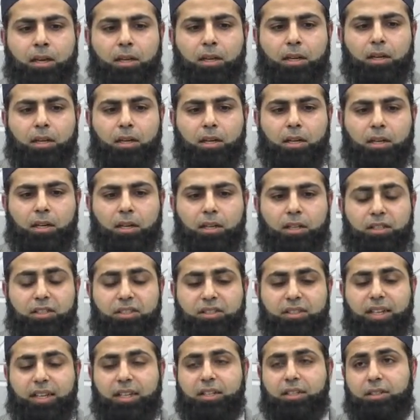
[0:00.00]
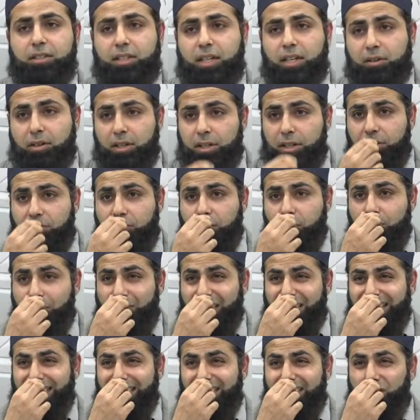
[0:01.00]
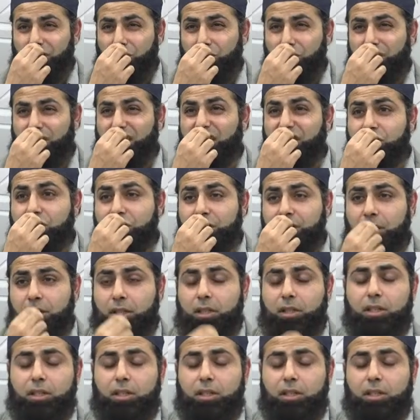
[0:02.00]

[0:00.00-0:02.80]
It's taken directly from Get Into Teaching.